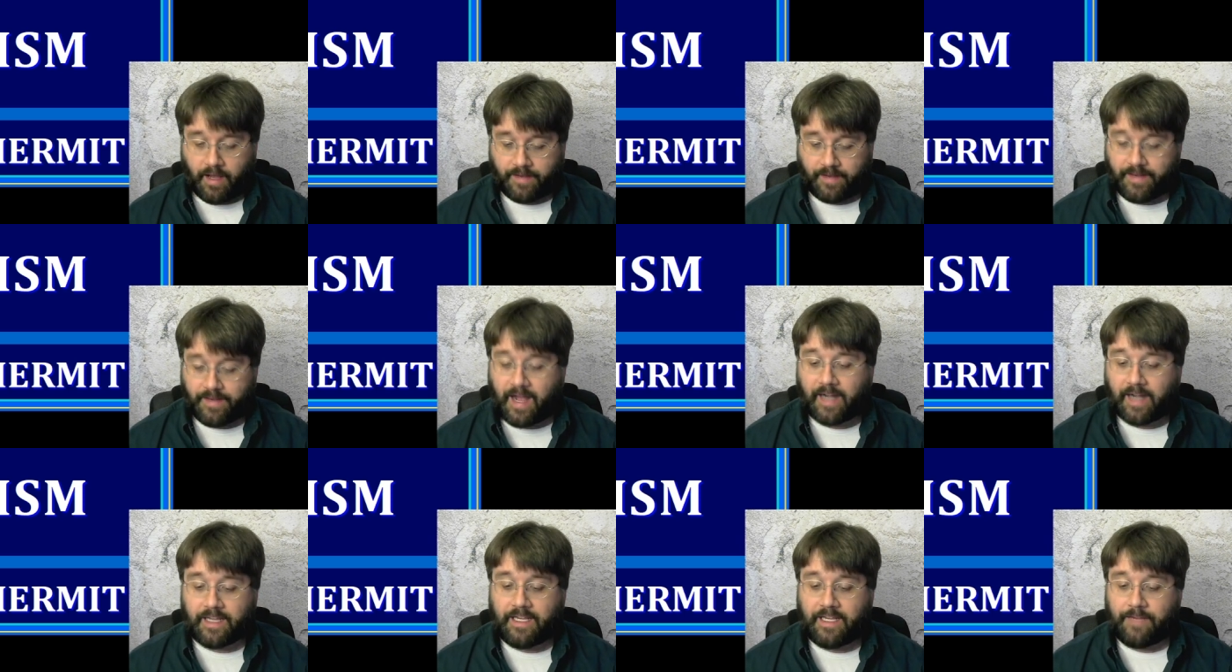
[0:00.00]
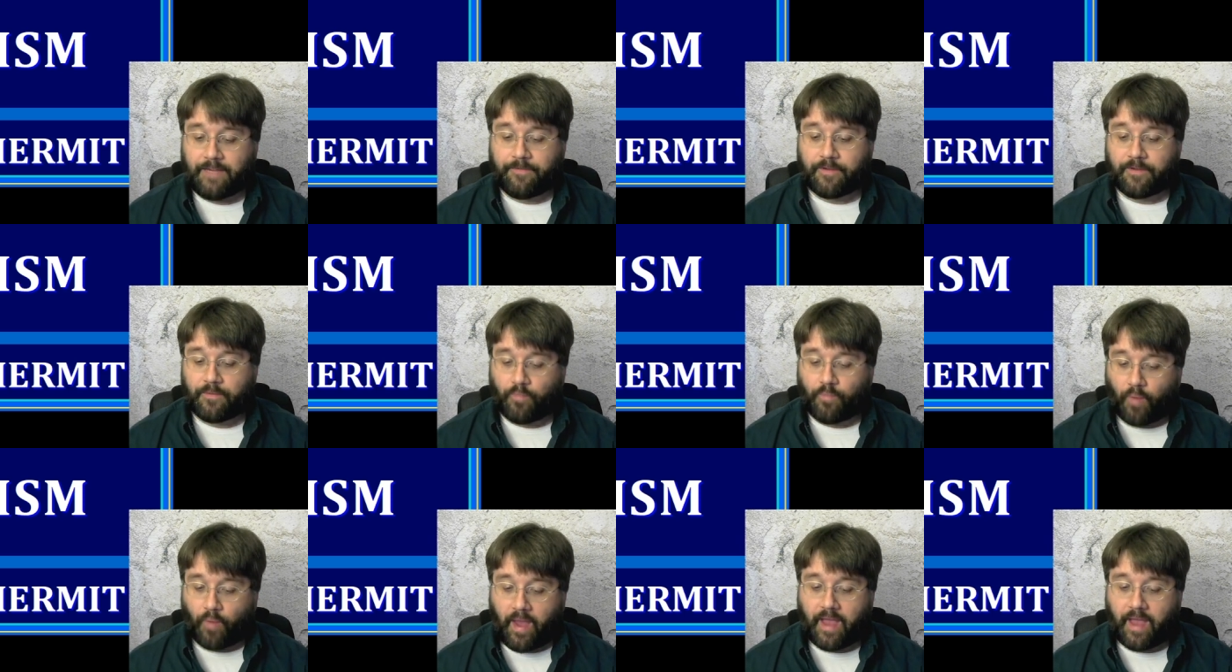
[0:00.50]
Not
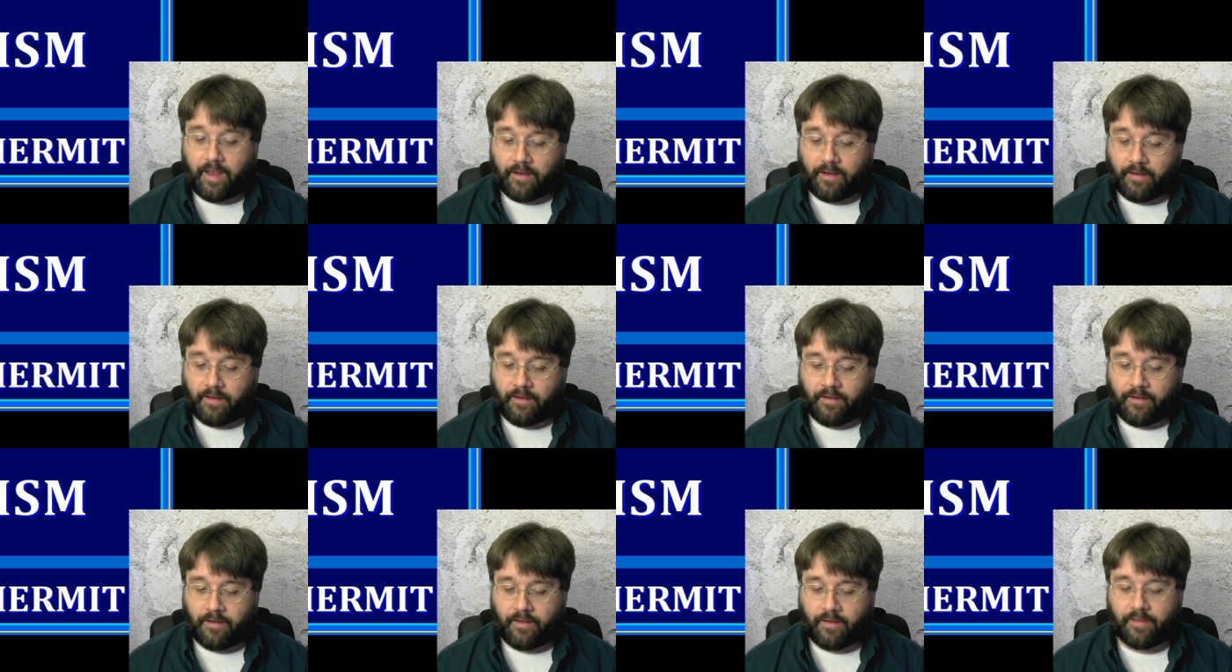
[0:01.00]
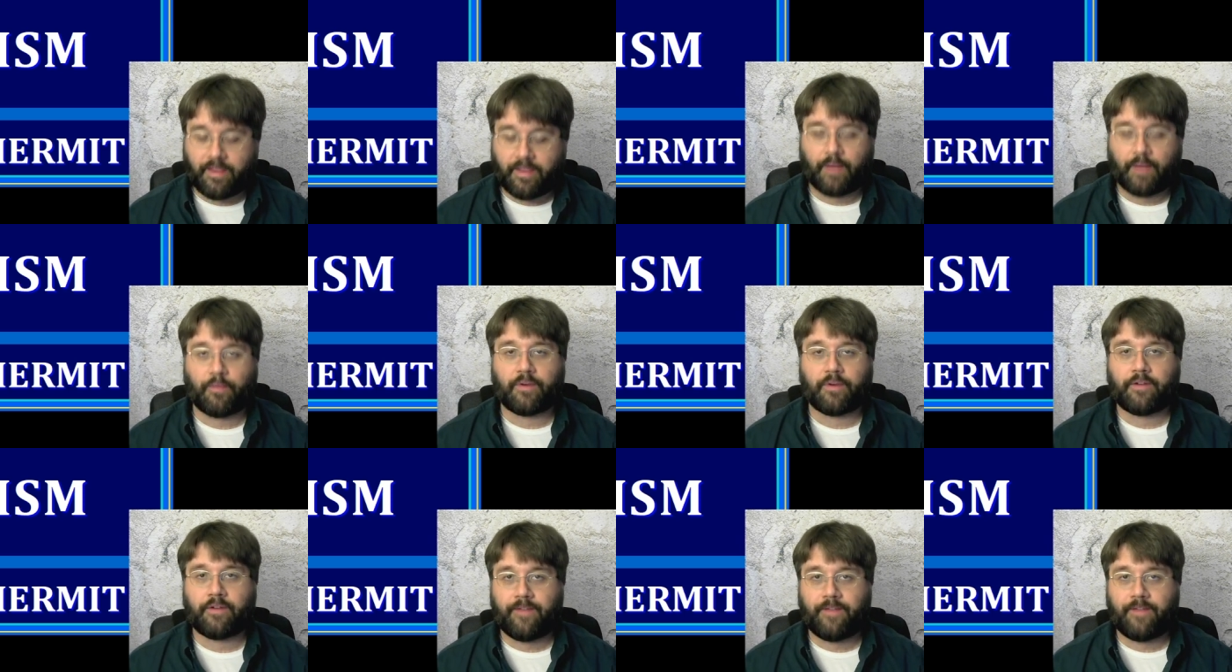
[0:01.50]
even when they
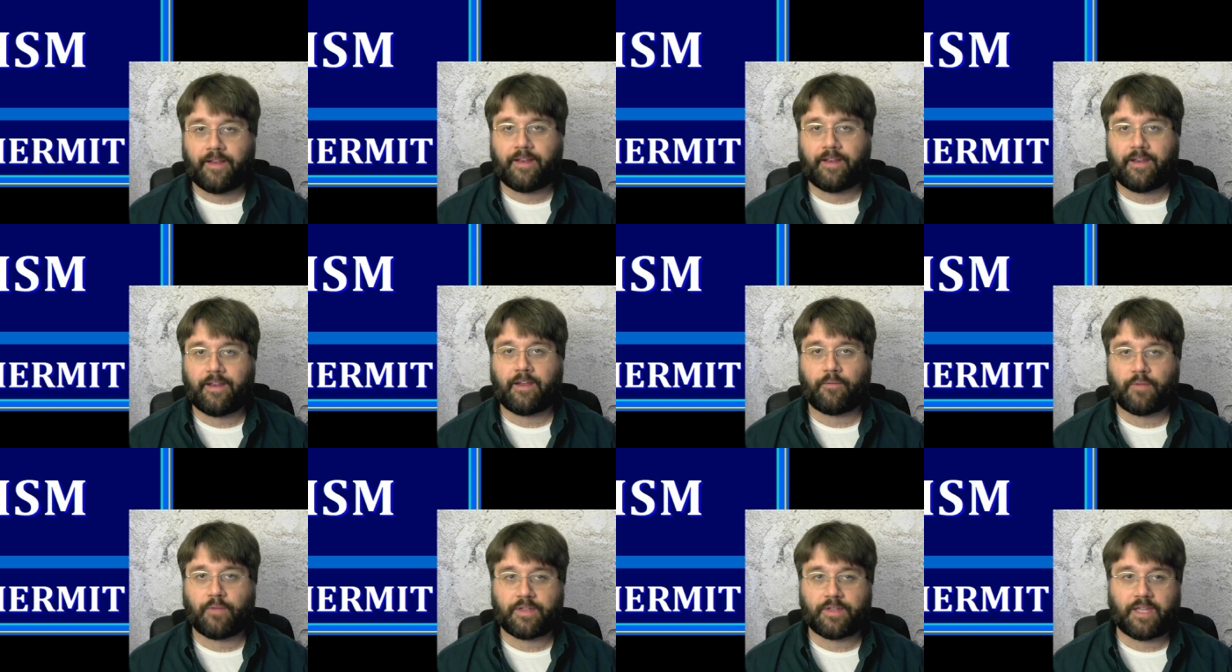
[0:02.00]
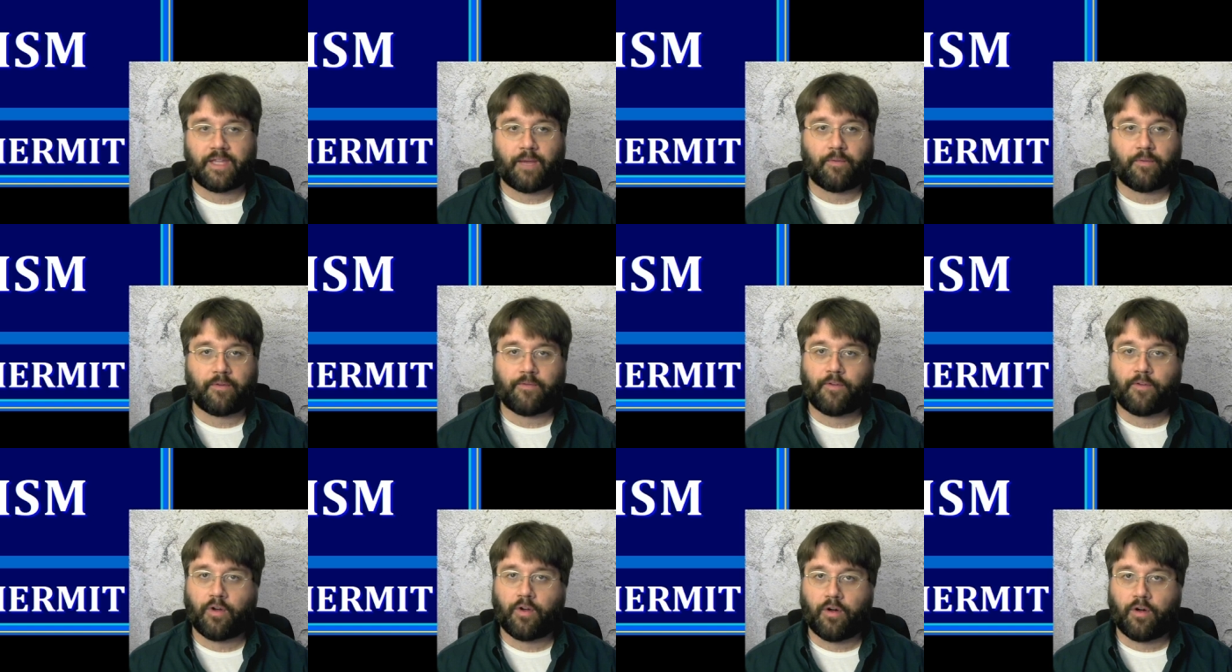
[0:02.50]
were defending what they
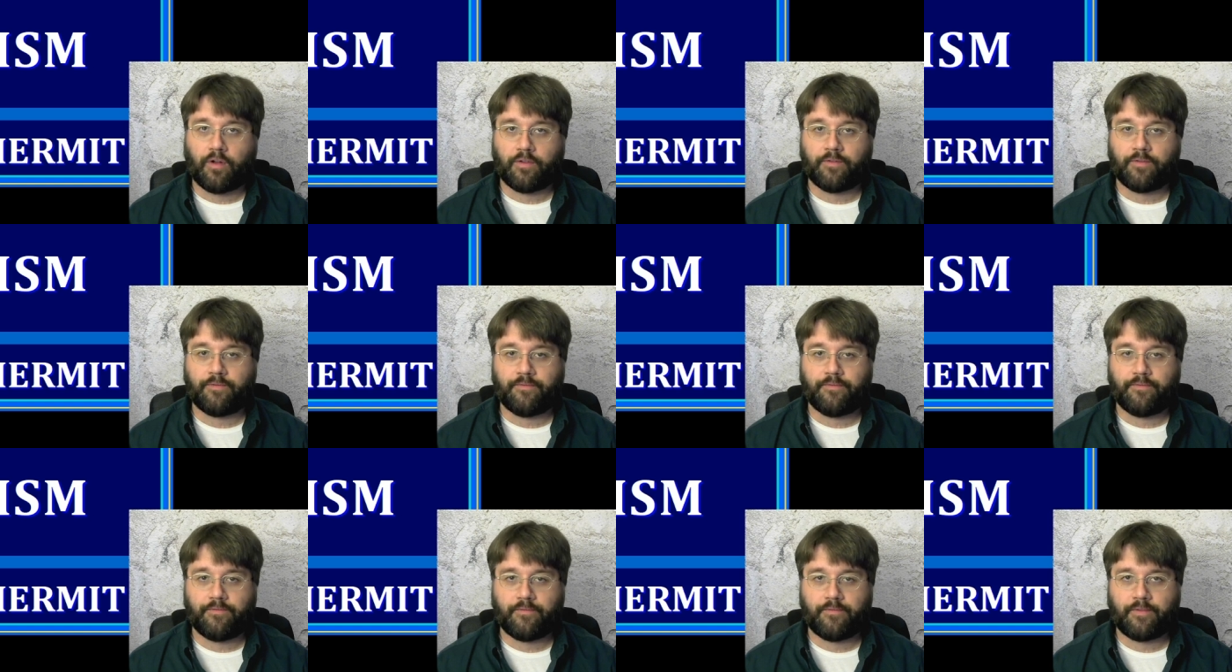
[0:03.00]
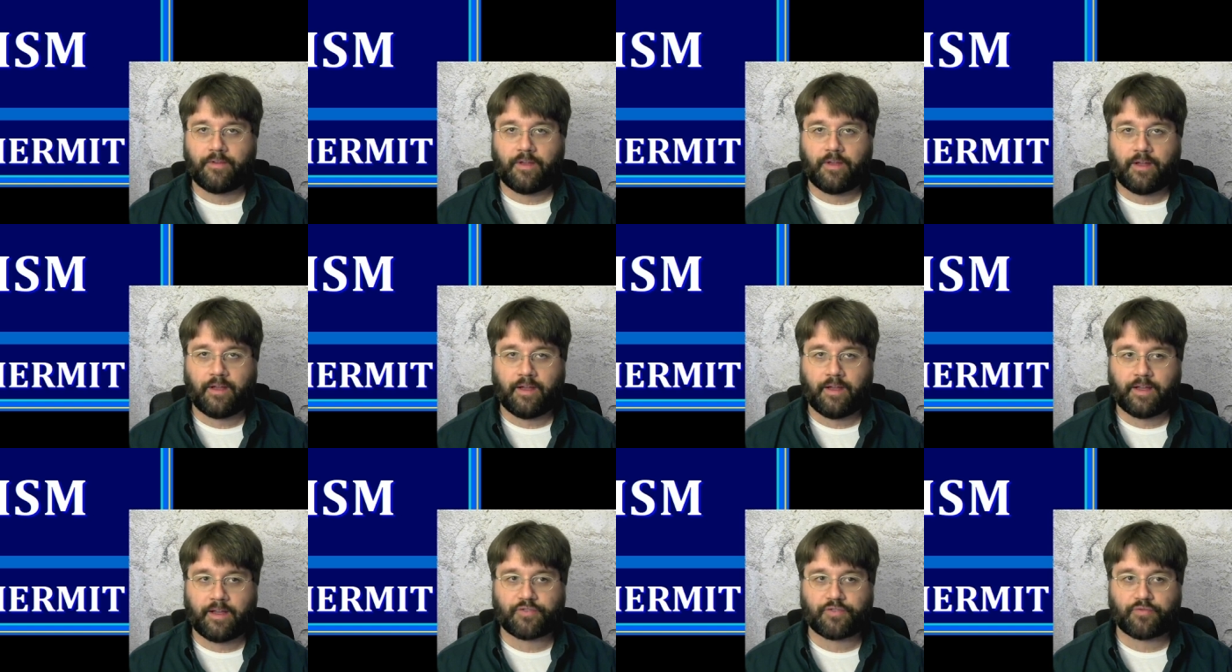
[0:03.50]
would have called
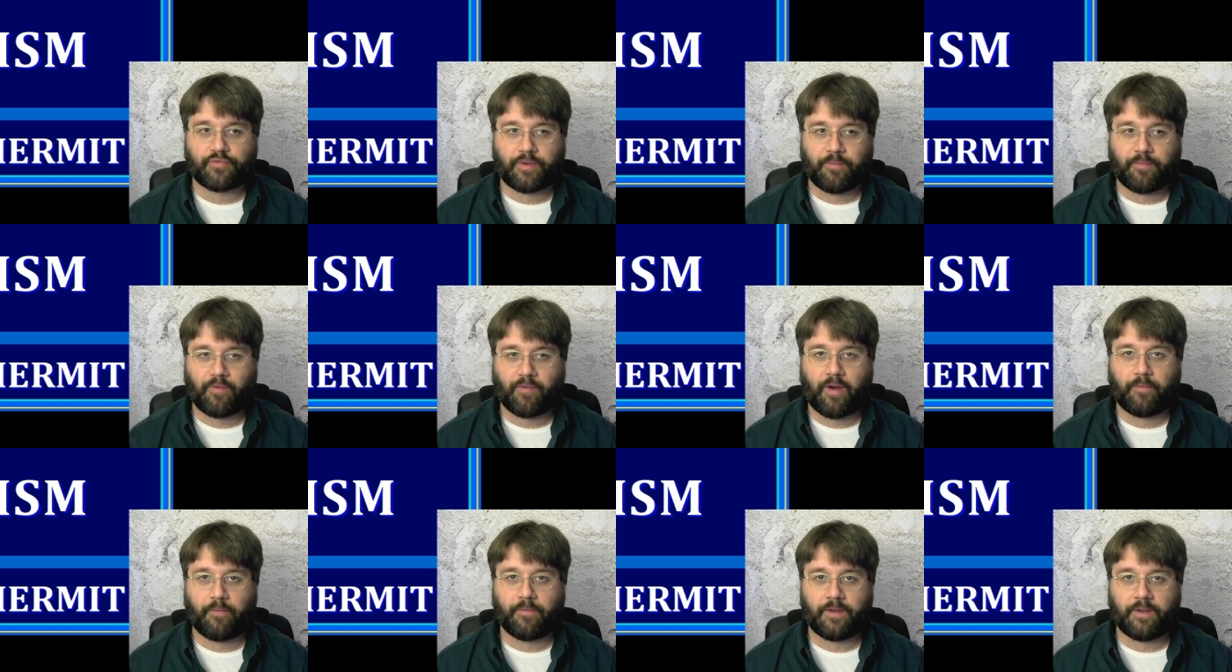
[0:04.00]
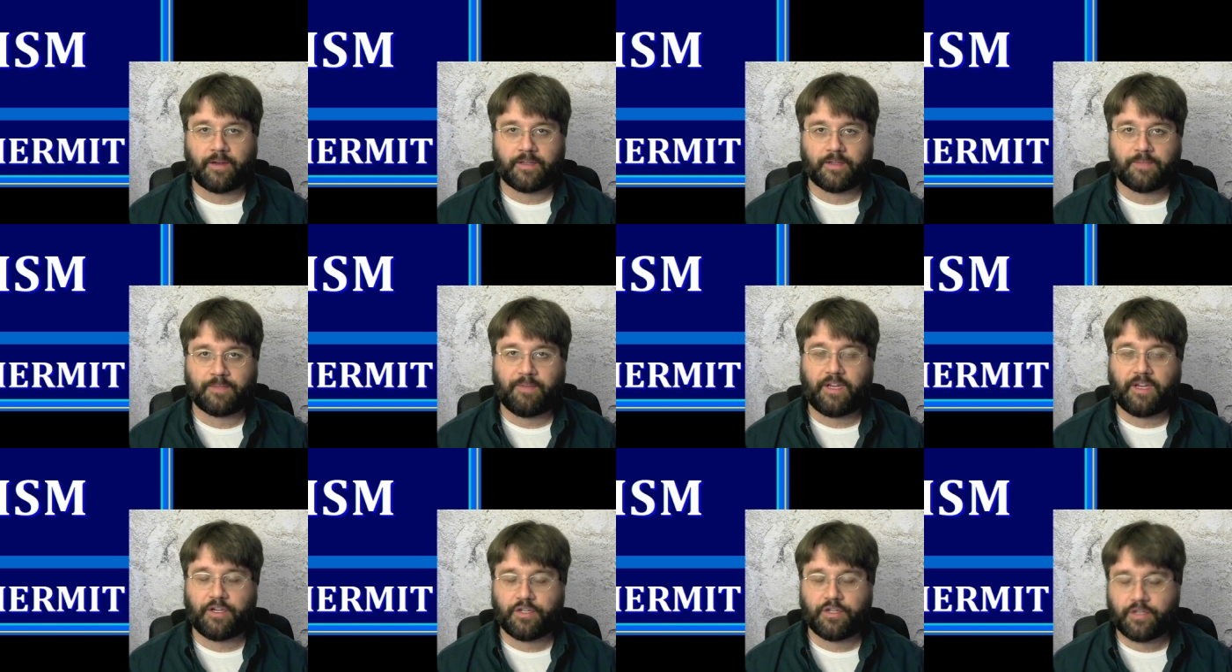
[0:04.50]
extreme right-wing
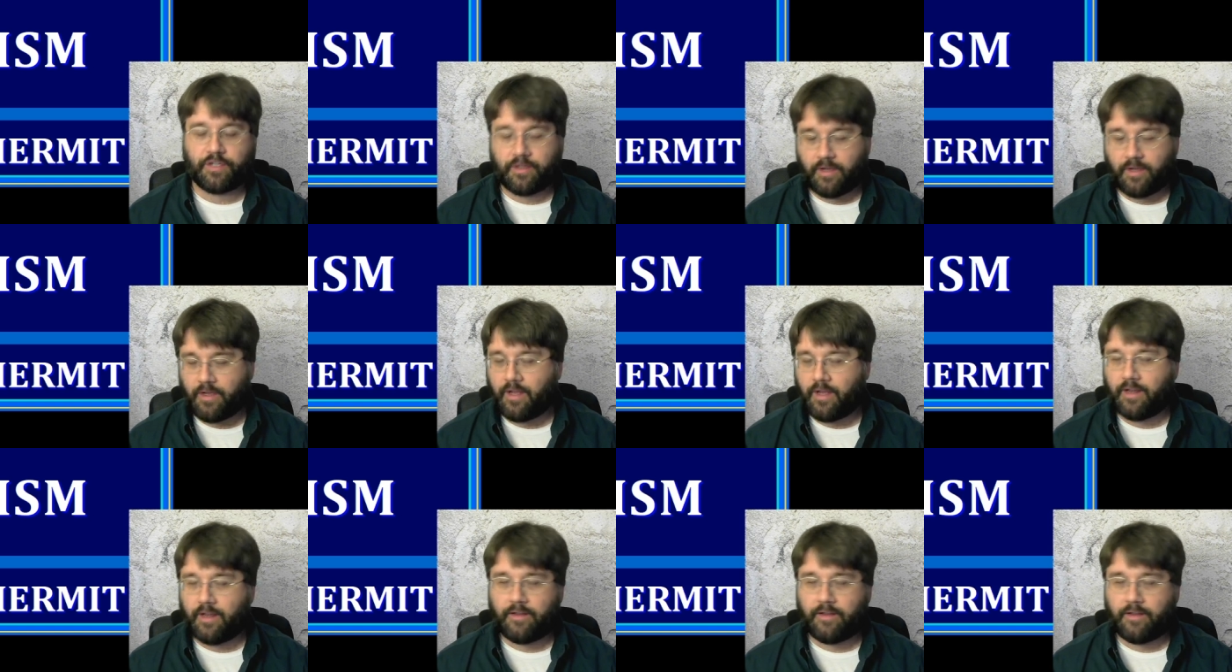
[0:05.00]
speech,